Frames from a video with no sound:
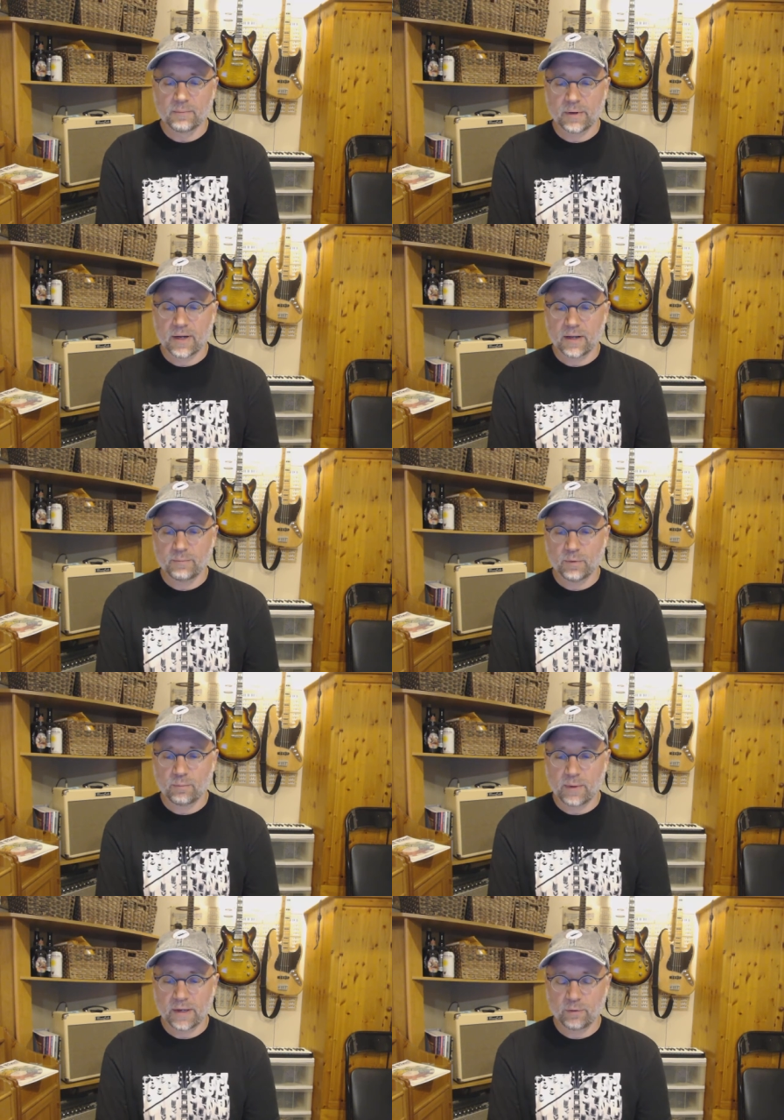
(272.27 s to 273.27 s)
but I'm
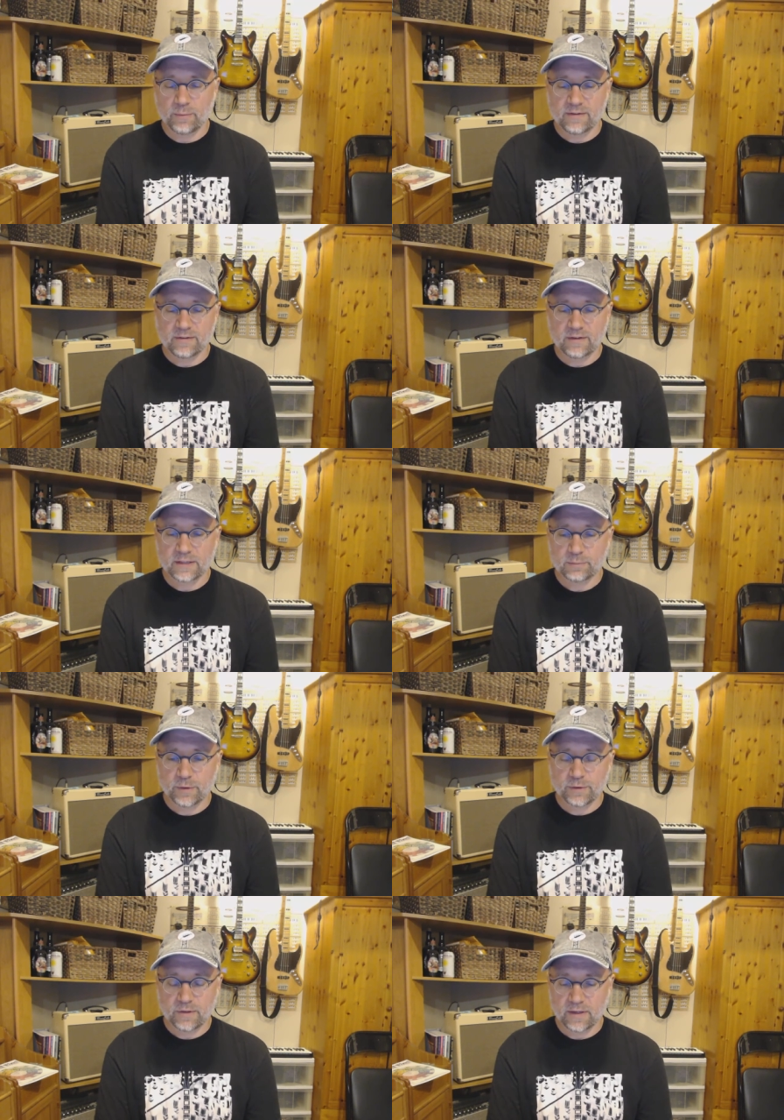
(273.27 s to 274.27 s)
no by no means an
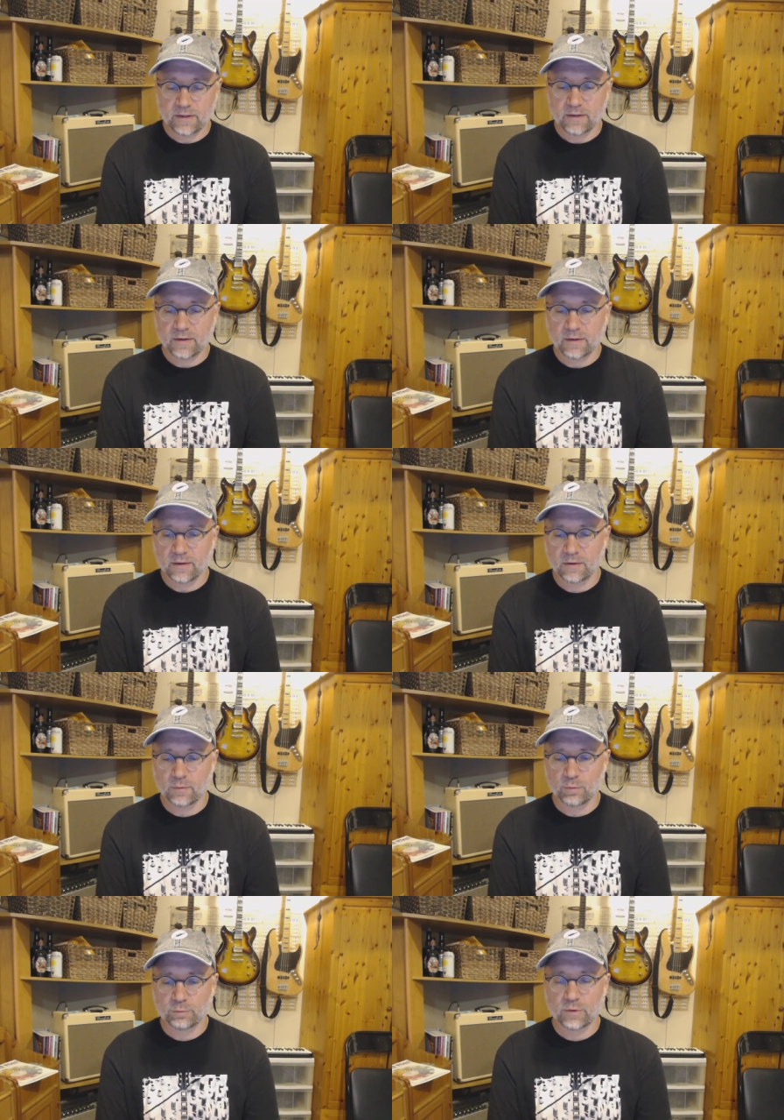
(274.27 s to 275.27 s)
expert and uh,
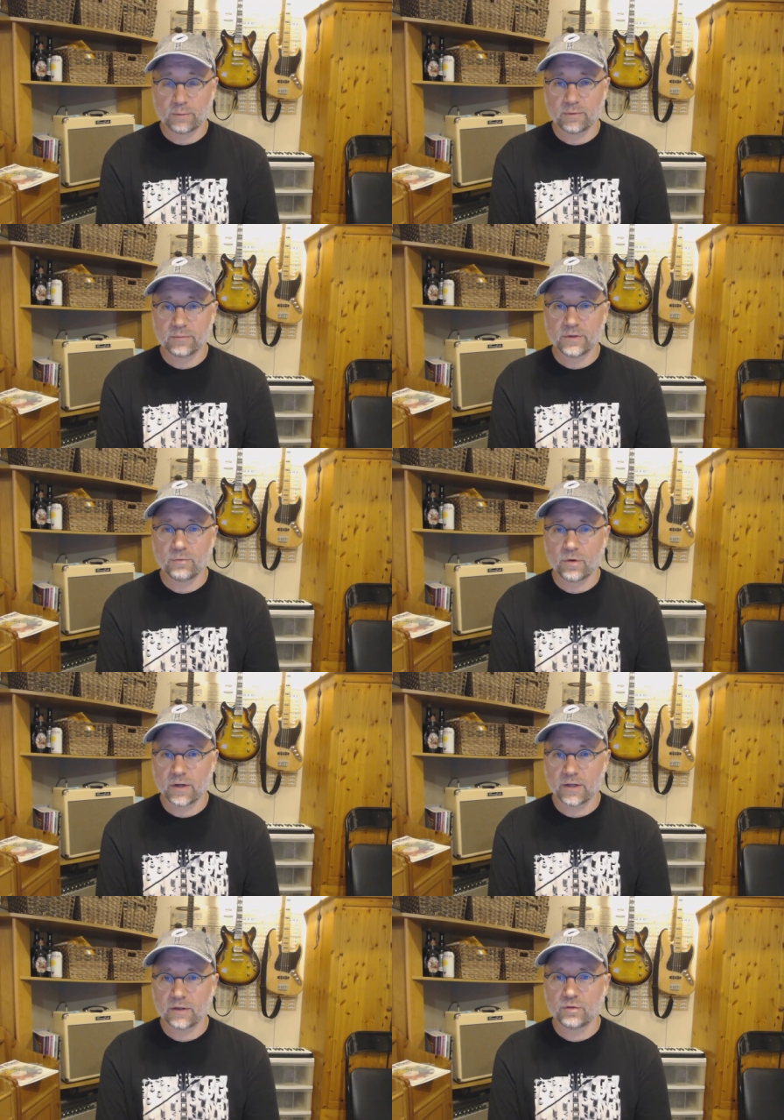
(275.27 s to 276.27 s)
we'll probably
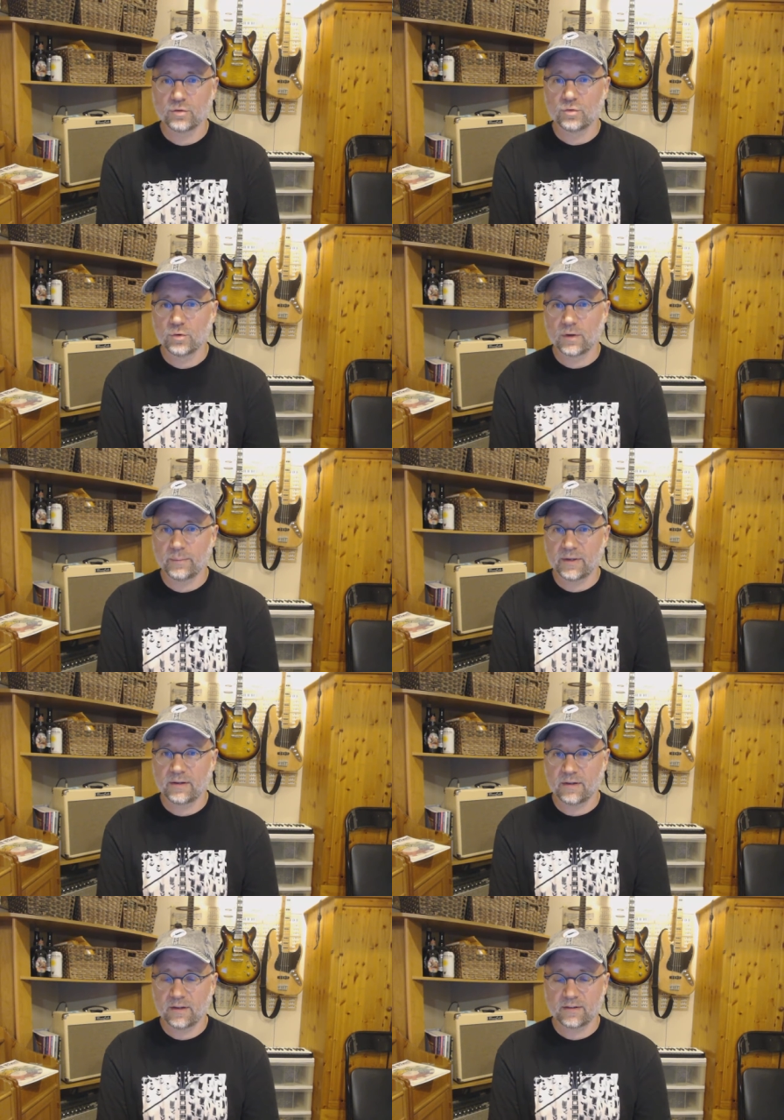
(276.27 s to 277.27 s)
run into uh,
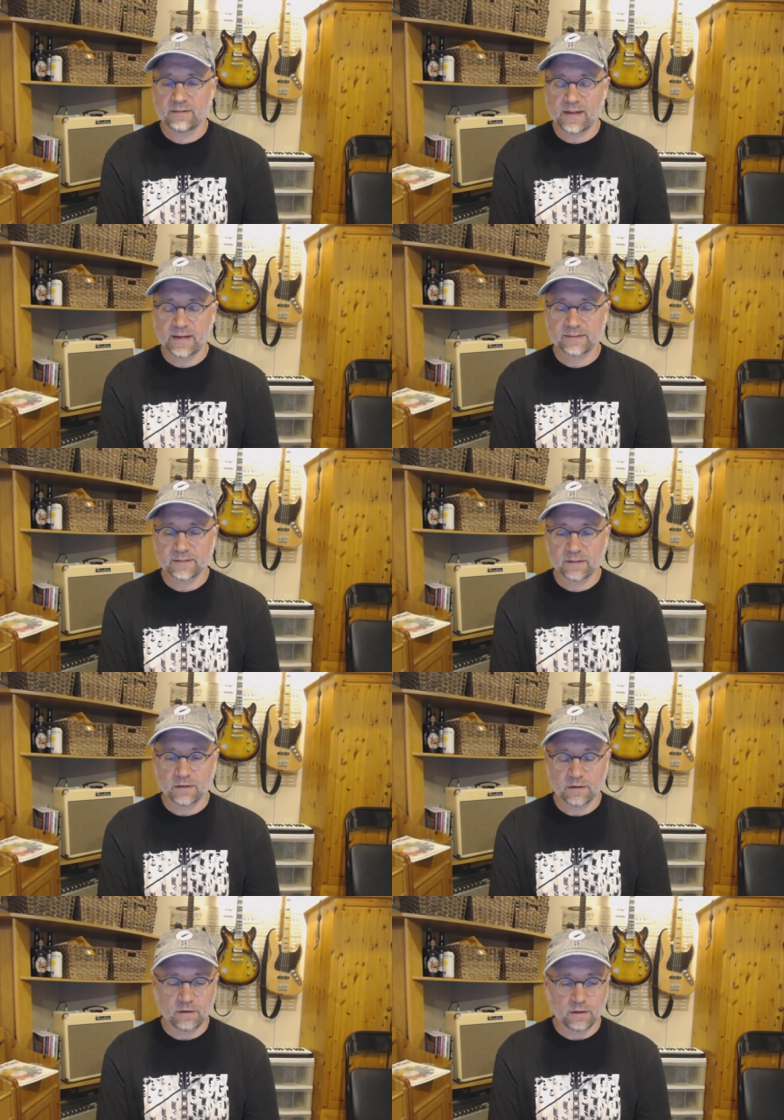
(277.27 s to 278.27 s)
many uh, snags
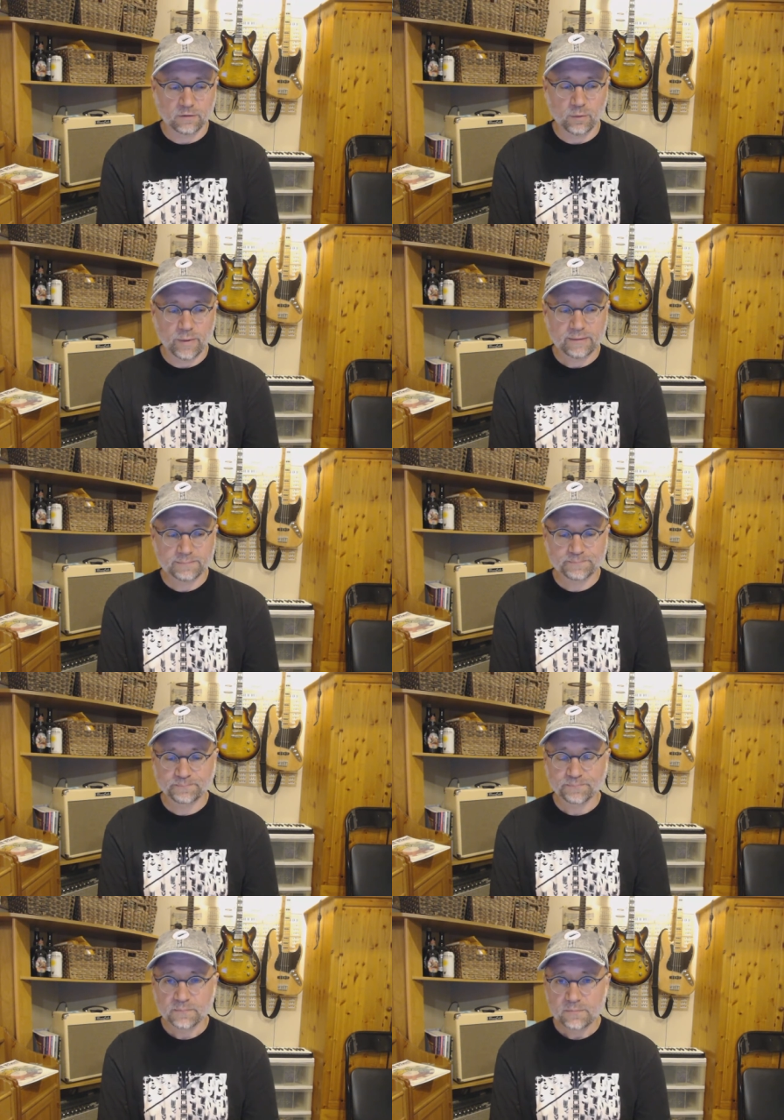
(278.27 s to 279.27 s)
uh, along the way
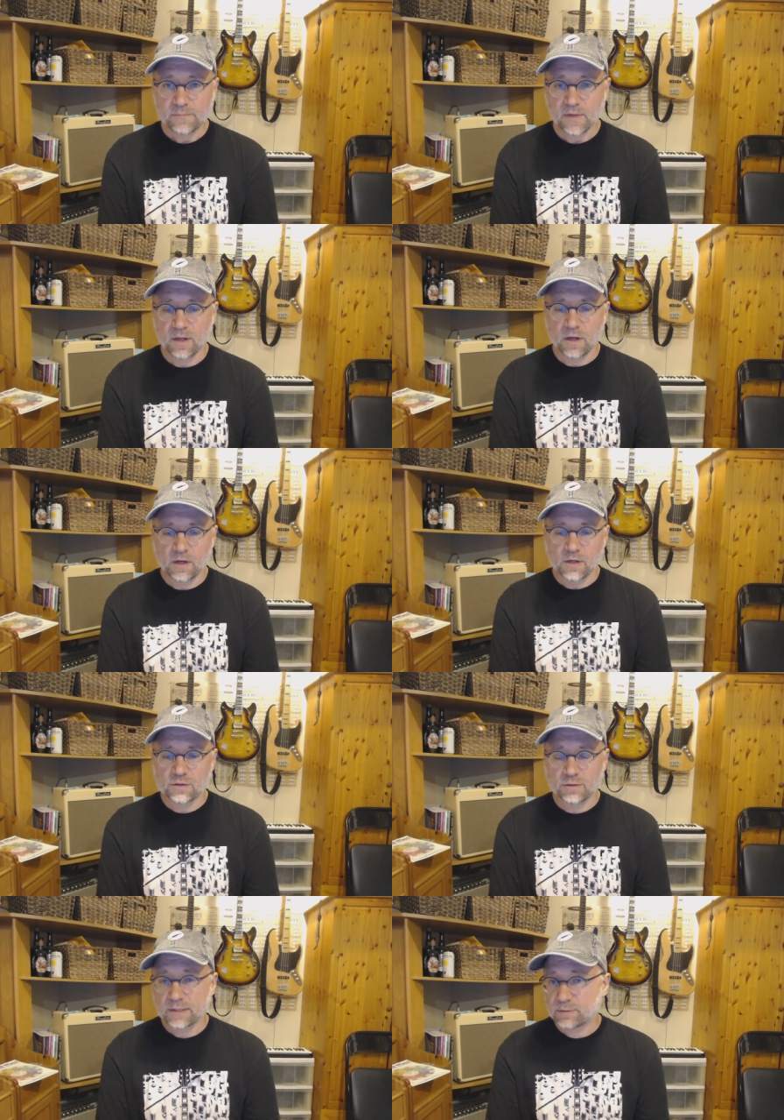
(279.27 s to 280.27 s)

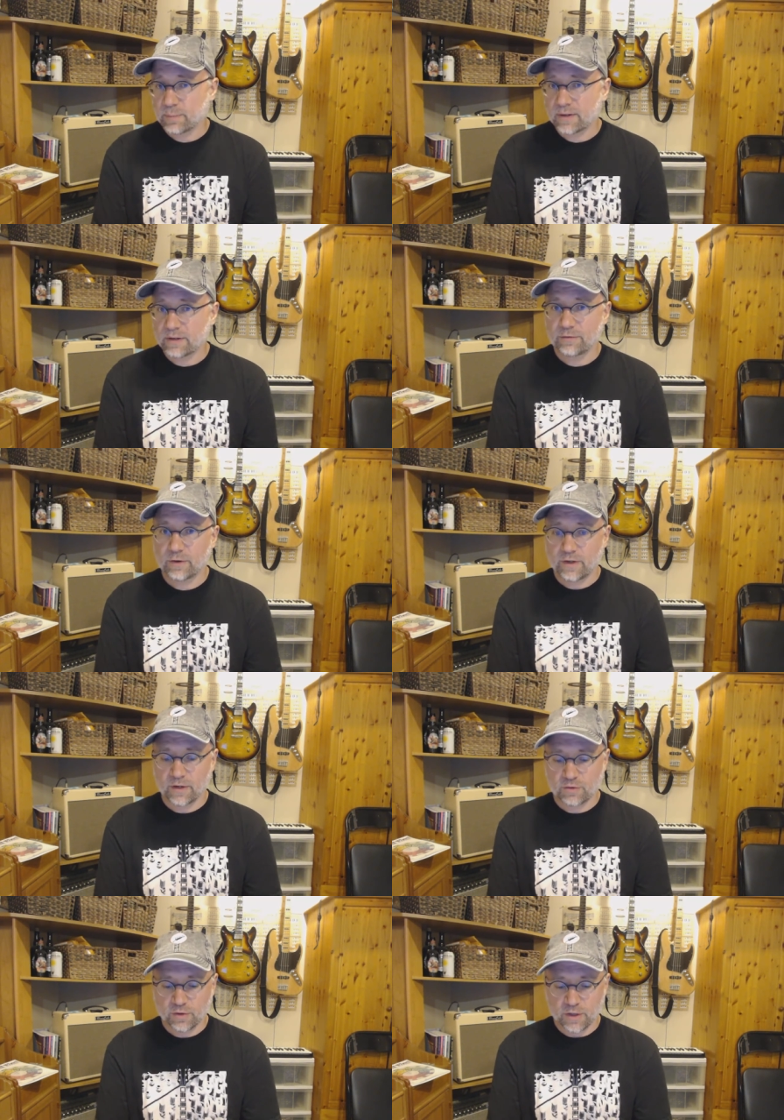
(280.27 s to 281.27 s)
so that's about it for
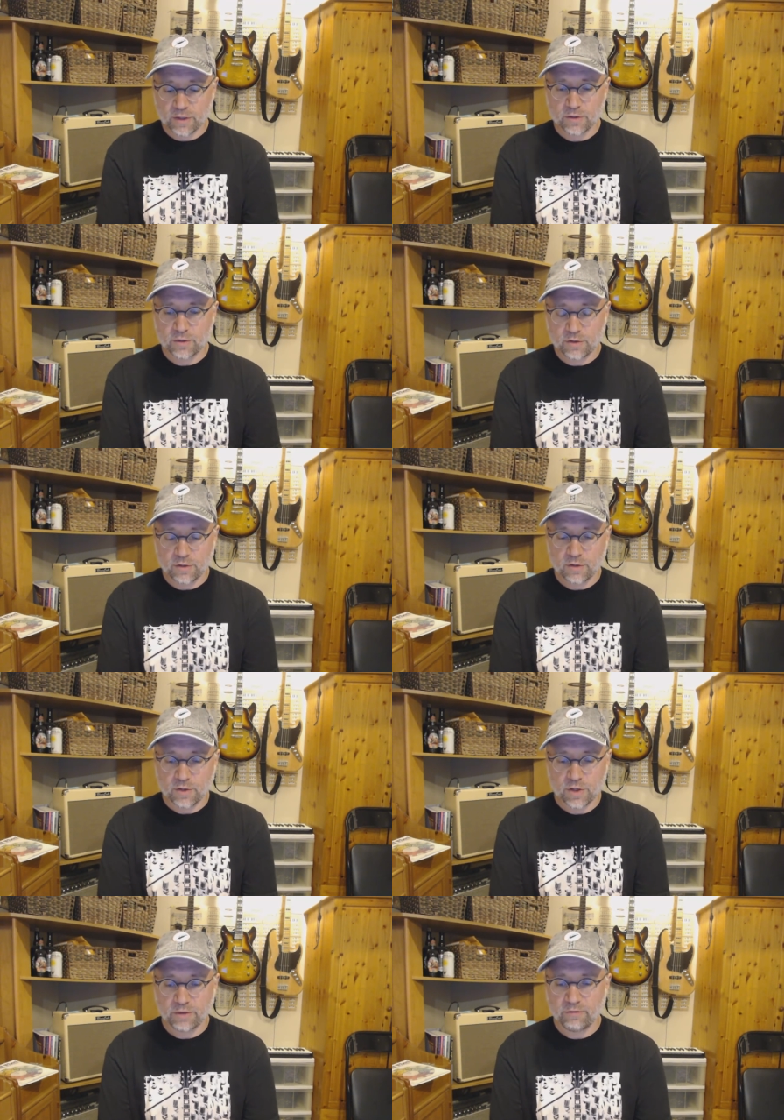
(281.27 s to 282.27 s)
the
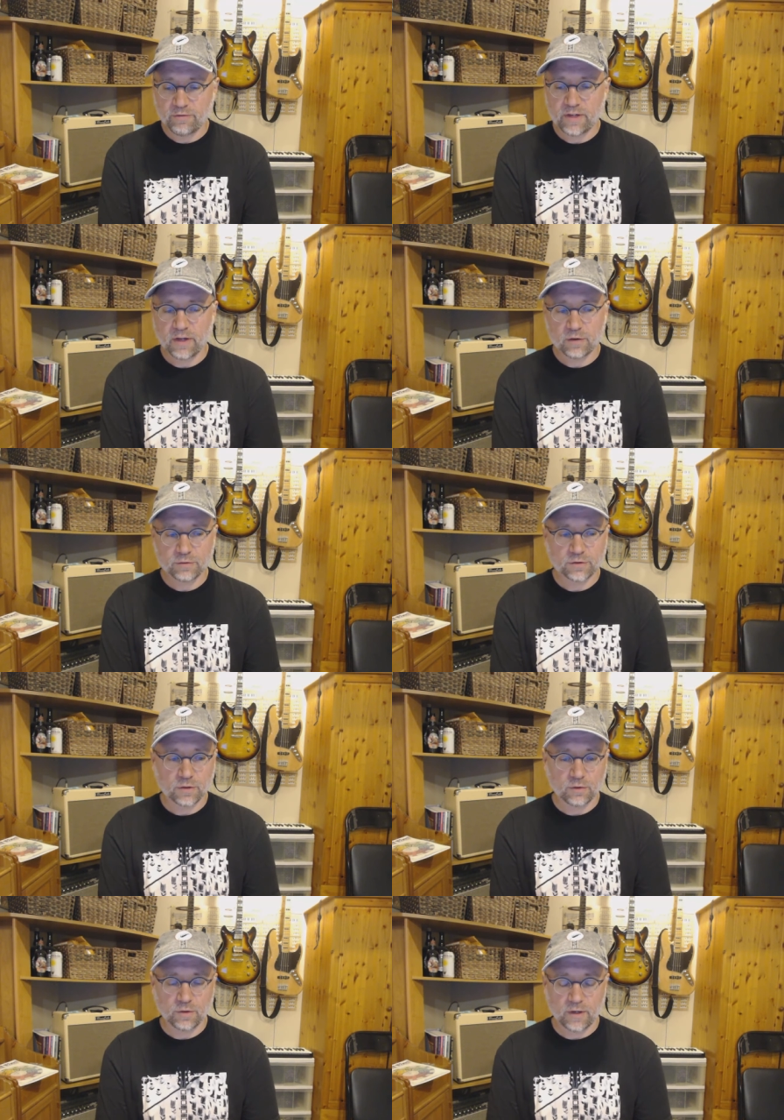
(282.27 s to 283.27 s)
introduction video
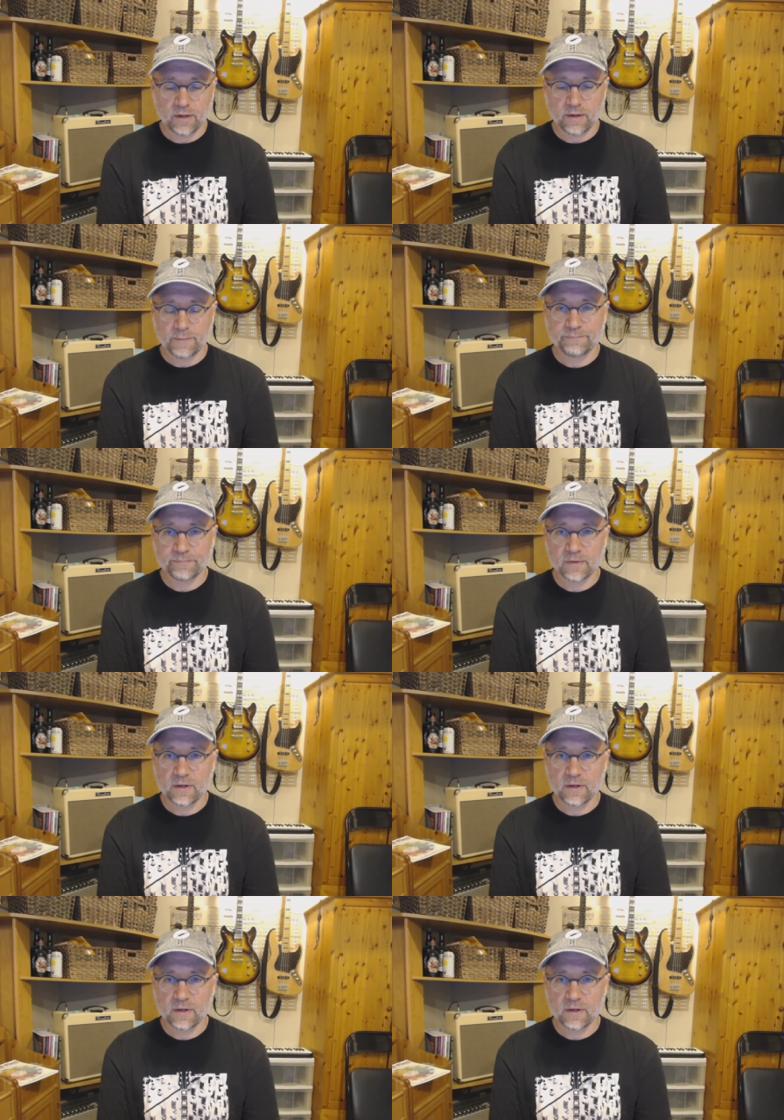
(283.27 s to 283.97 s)
so um,